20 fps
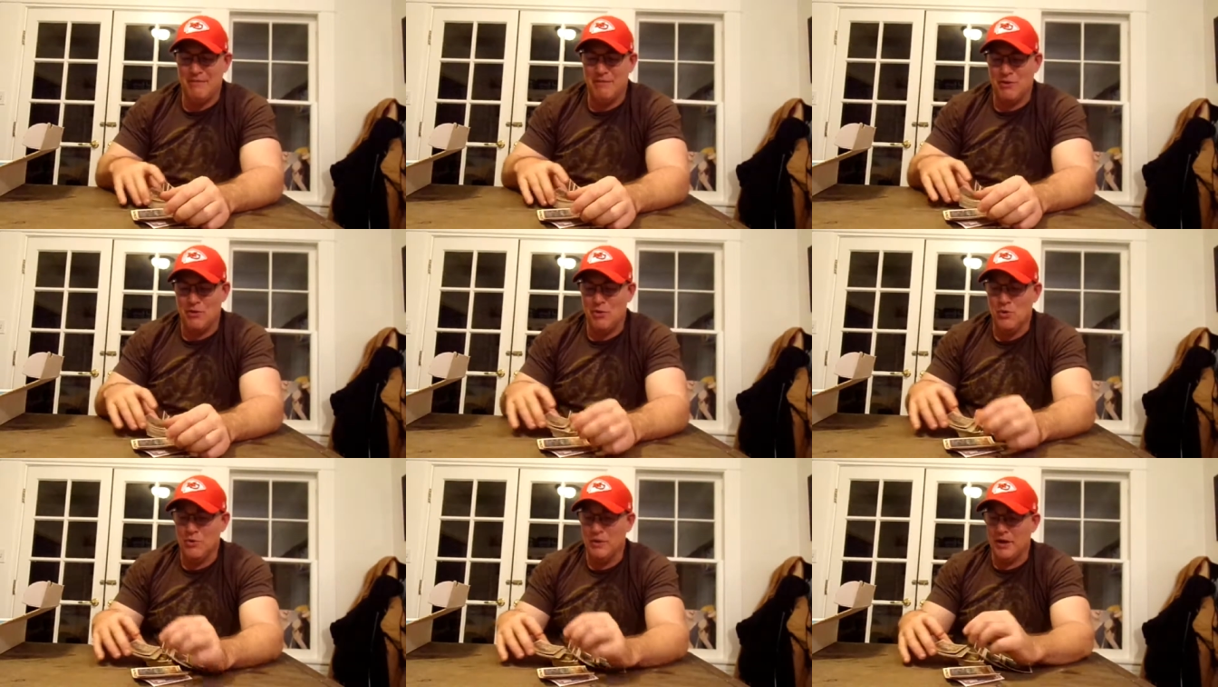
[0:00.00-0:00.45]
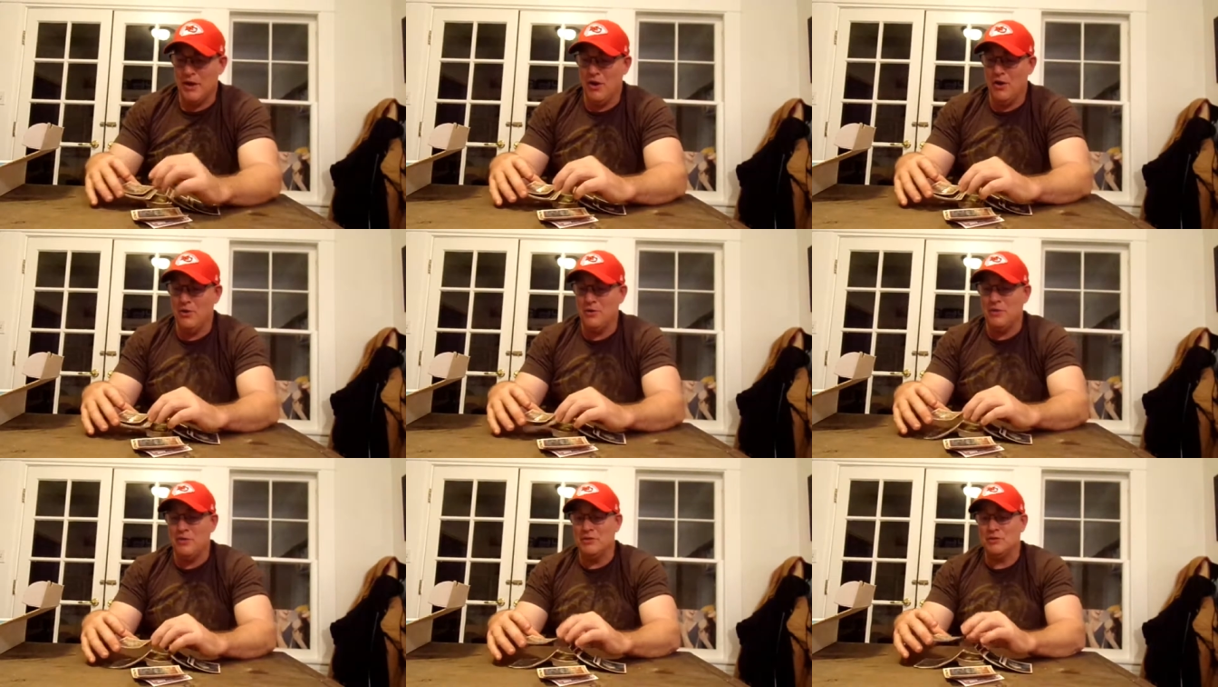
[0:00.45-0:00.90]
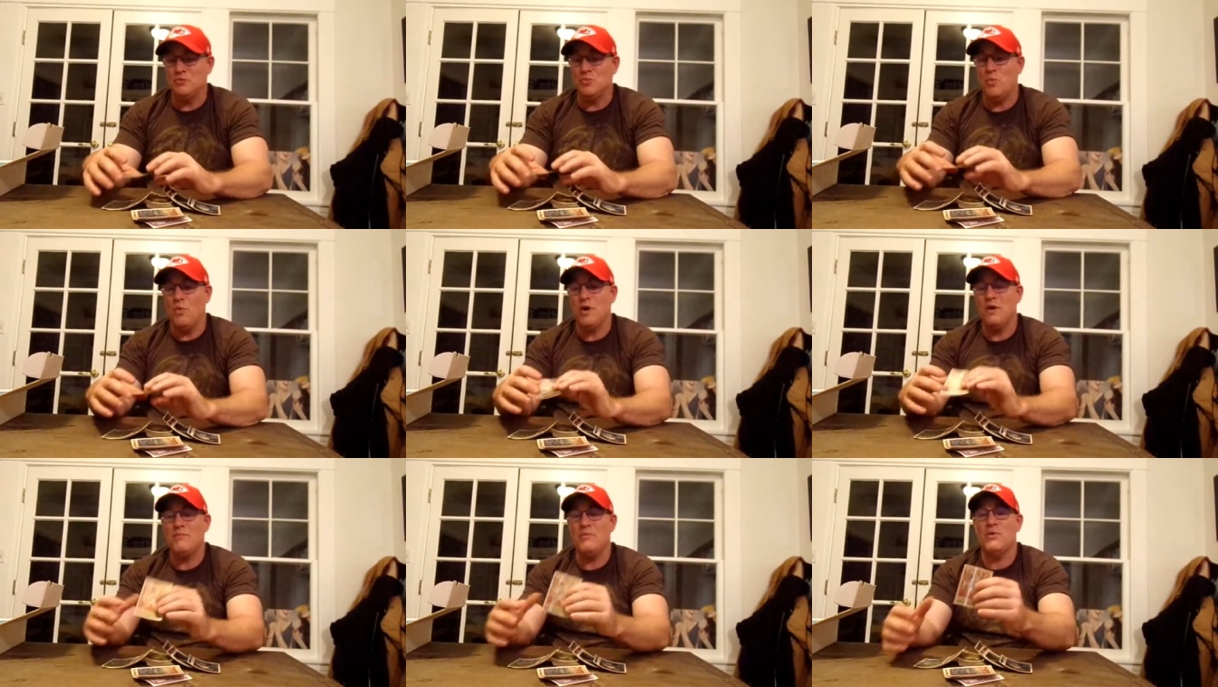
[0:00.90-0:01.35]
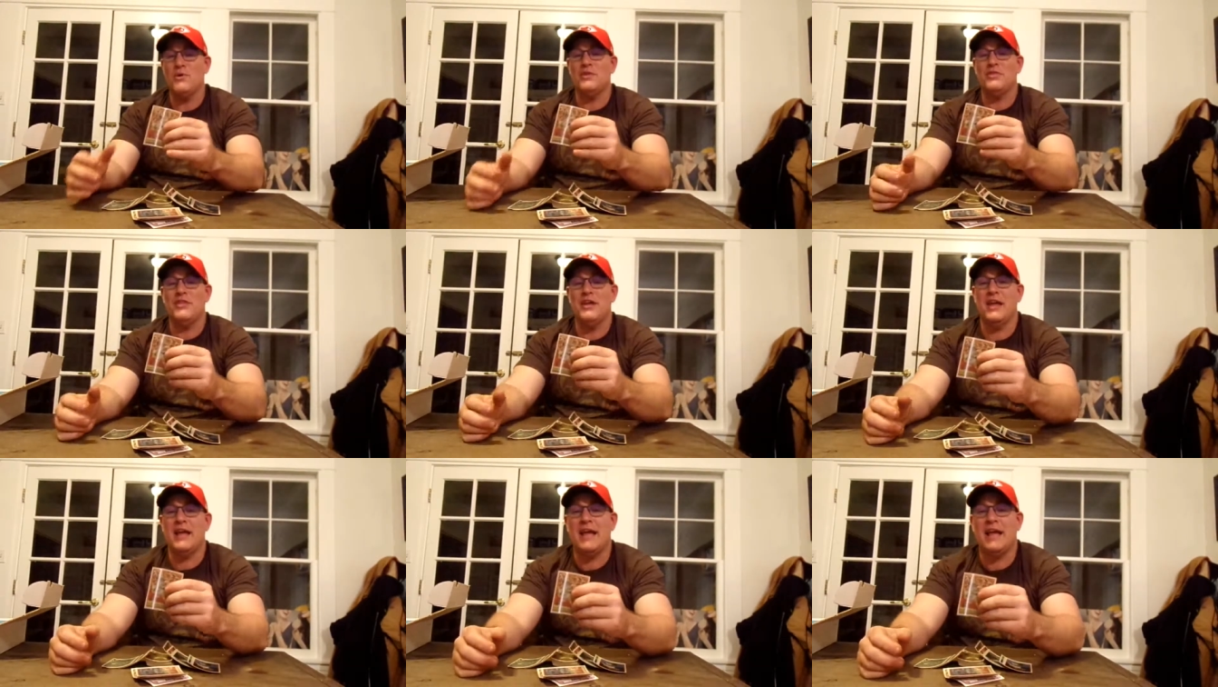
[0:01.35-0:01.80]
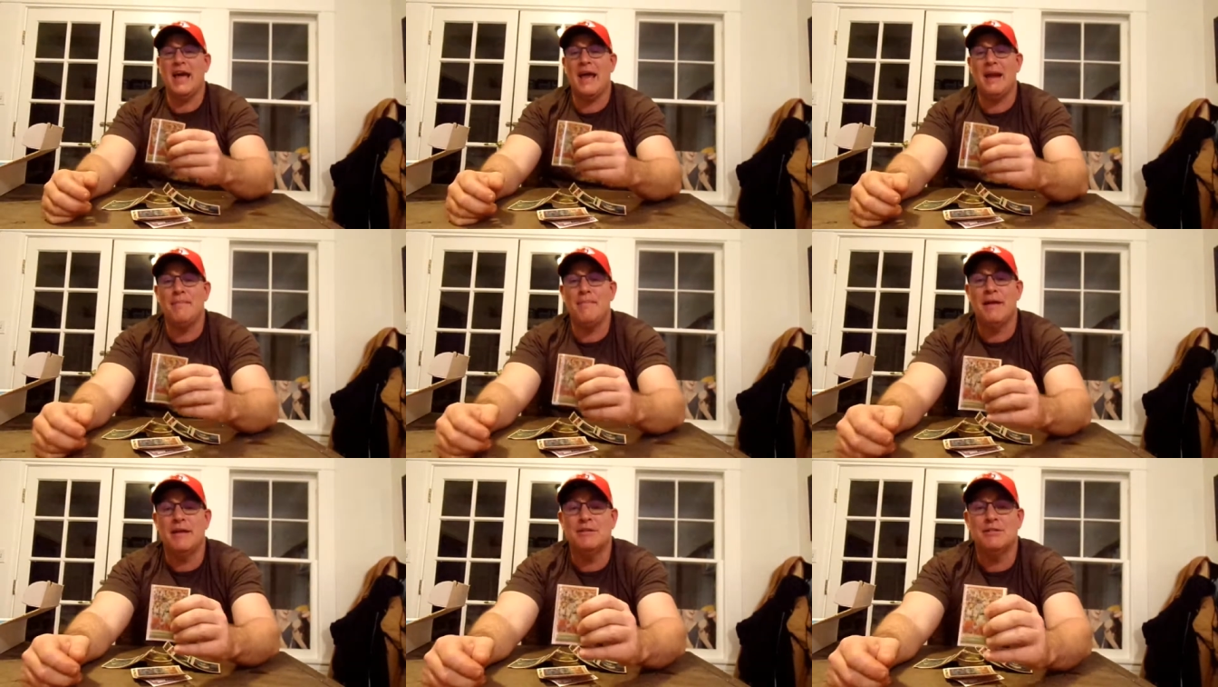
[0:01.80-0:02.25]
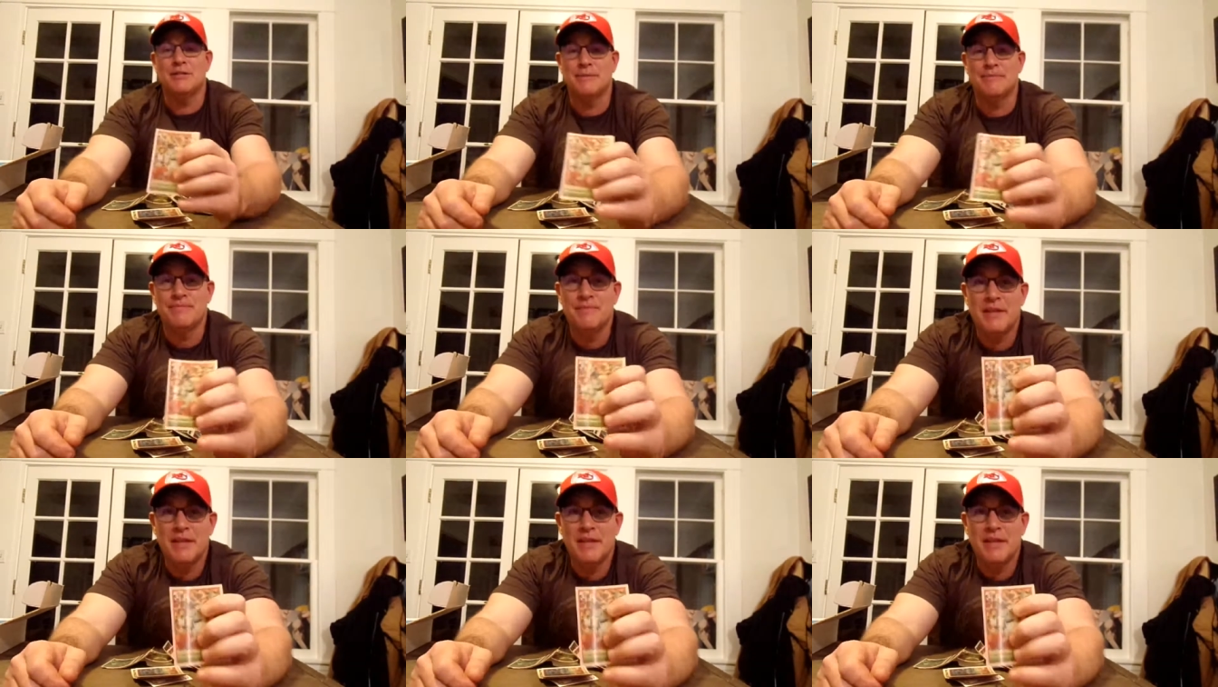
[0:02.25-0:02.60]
a cool one. Oh, and there's one more thing I got to mention.